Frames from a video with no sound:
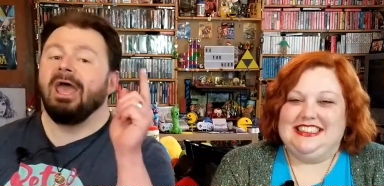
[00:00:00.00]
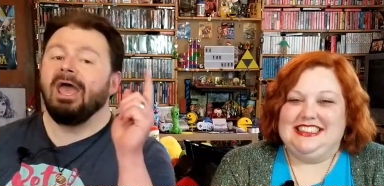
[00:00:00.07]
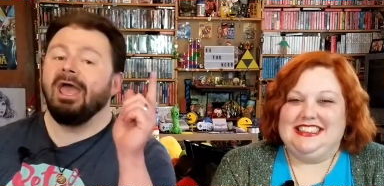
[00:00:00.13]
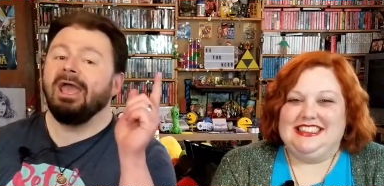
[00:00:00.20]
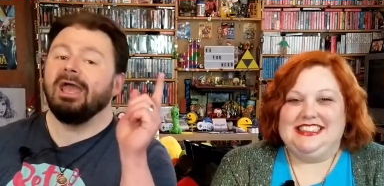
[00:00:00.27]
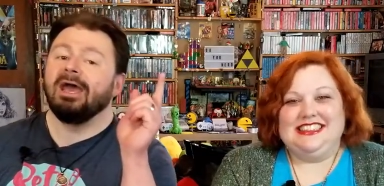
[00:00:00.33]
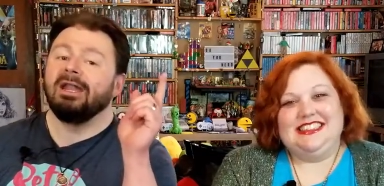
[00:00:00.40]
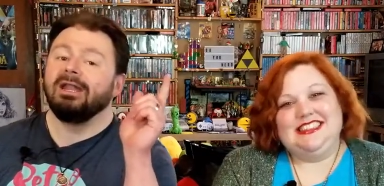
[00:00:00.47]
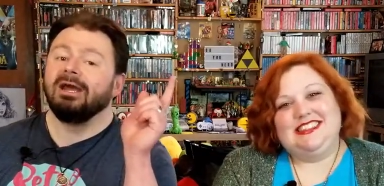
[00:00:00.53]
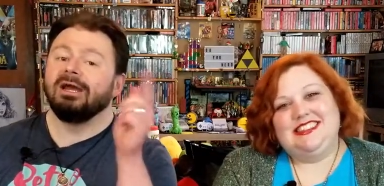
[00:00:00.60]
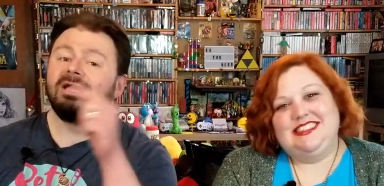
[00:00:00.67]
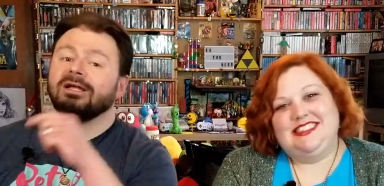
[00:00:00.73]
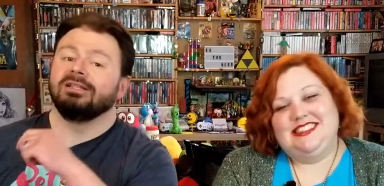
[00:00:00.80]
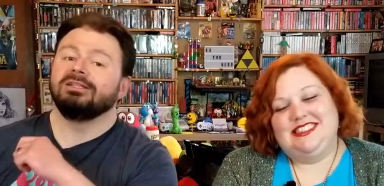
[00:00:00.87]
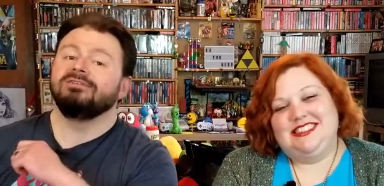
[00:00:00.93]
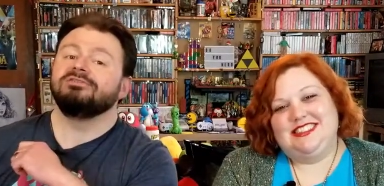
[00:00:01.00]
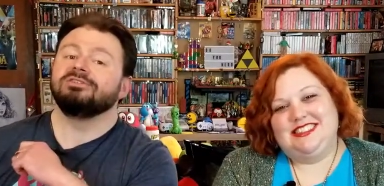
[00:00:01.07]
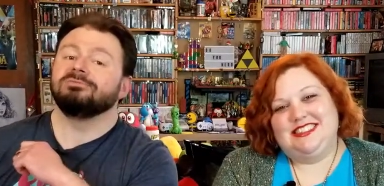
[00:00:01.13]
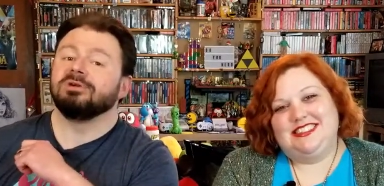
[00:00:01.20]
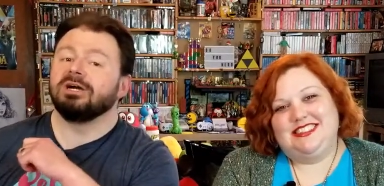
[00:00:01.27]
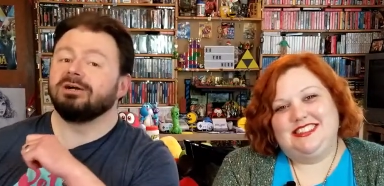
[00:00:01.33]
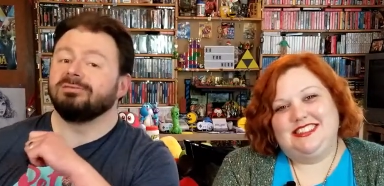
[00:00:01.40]
Speaker 1: And leave
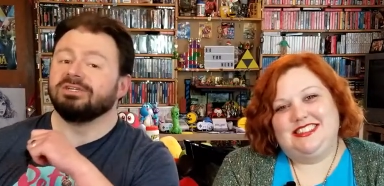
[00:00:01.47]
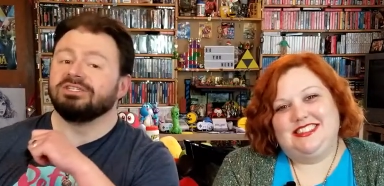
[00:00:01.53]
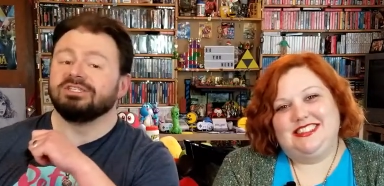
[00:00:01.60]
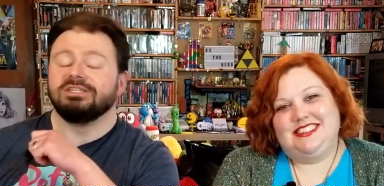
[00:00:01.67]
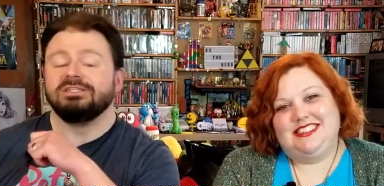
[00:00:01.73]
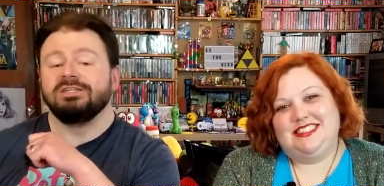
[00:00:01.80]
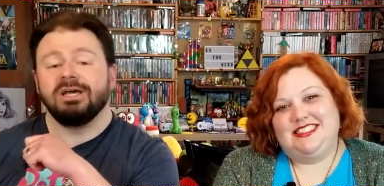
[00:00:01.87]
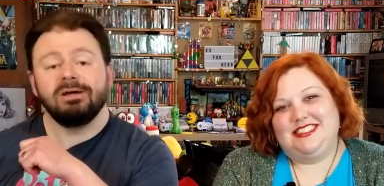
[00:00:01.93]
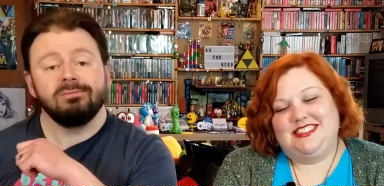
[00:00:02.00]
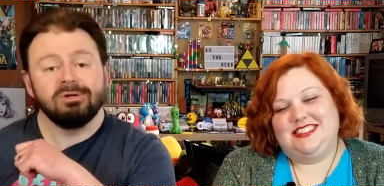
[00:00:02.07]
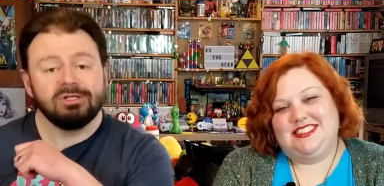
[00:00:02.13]
some comments down